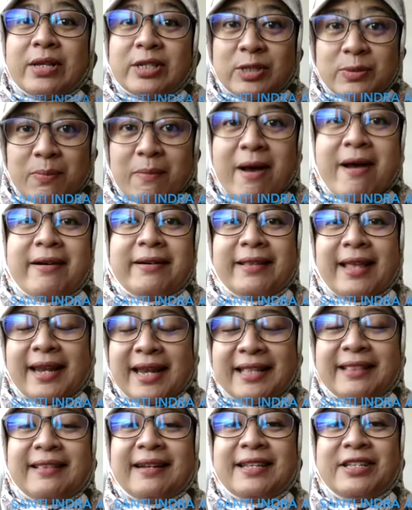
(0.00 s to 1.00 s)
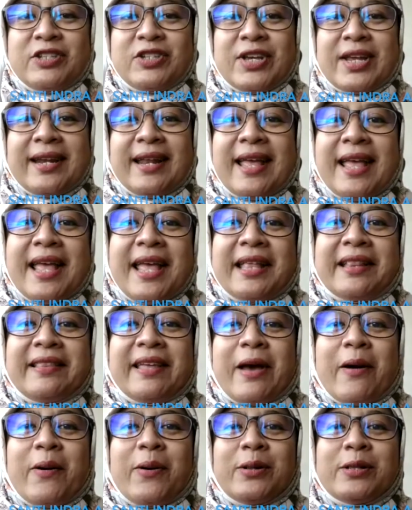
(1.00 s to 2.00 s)
smart and intelligent.
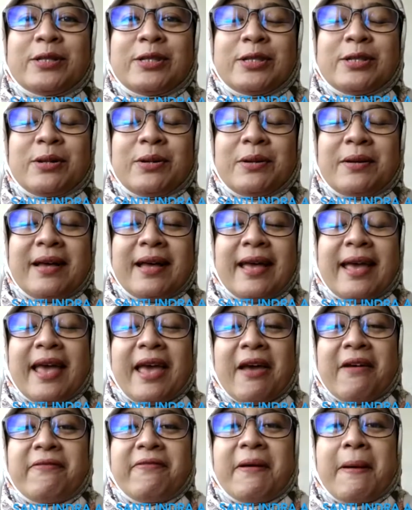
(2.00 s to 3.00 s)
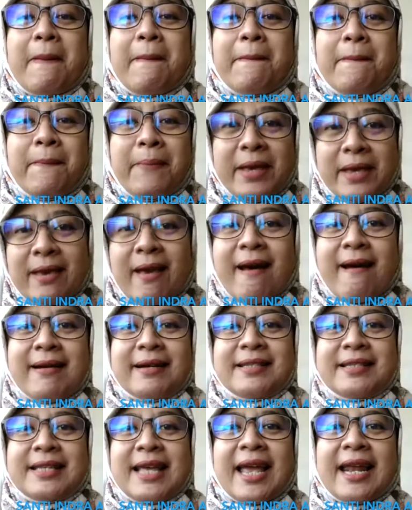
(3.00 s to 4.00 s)
They also have big
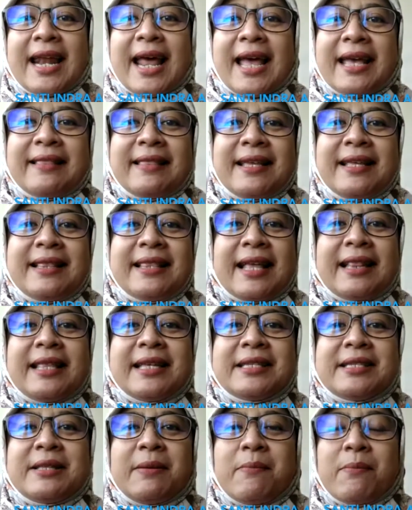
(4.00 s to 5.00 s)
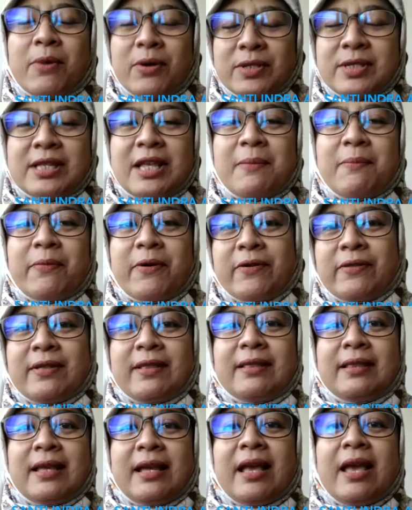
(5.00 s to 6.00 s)
hearts. And I think that is the most
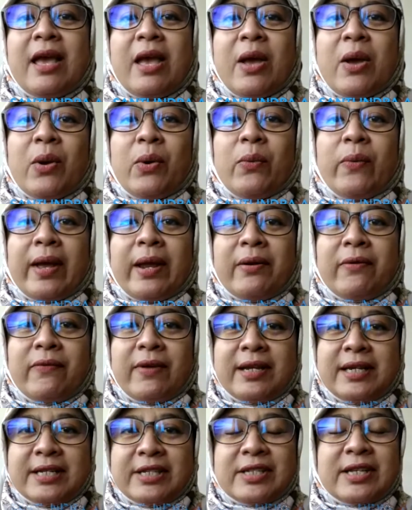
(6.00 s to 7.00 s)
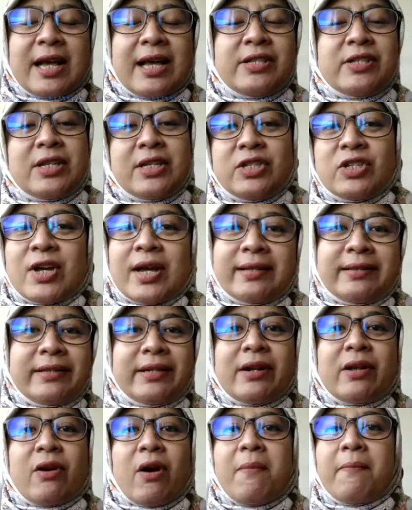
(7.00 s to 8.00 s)
important thing. When we discuss each
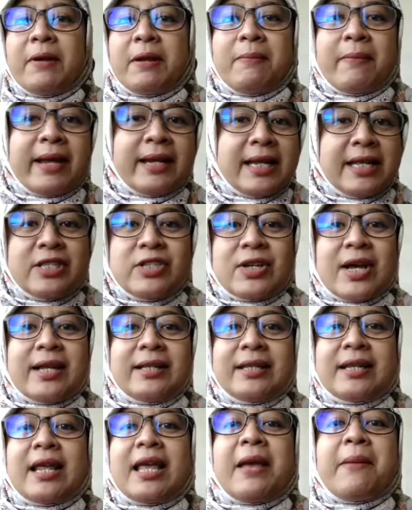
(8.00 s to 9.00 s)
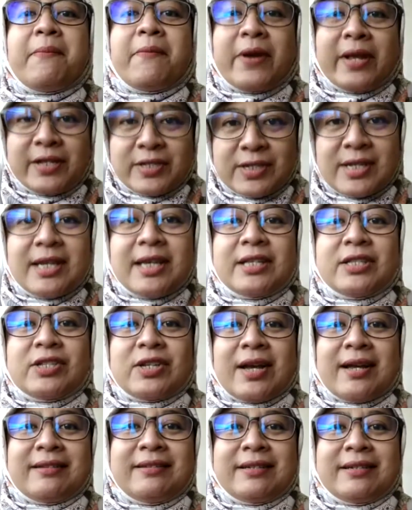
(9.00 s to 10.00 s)
other, compliment each other, embracing each
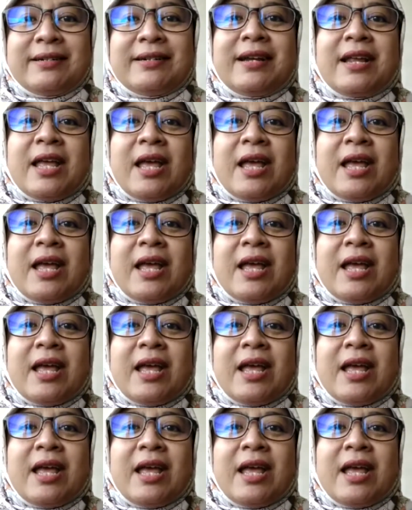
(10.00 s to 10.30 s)
other,